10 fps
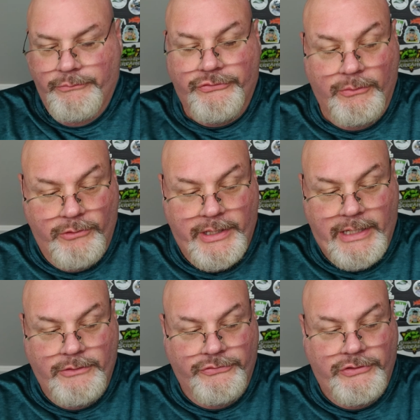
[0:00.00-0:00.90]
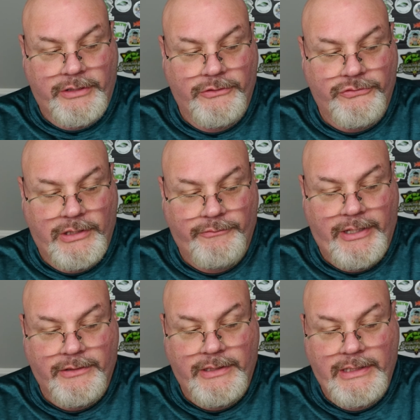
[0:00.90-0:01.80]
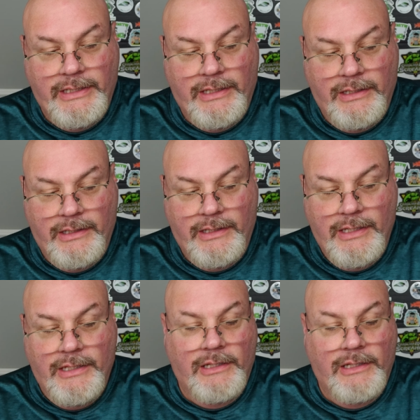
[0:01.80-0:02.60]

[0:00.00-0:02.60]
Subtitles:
Somewhere I got new stickers. I've got the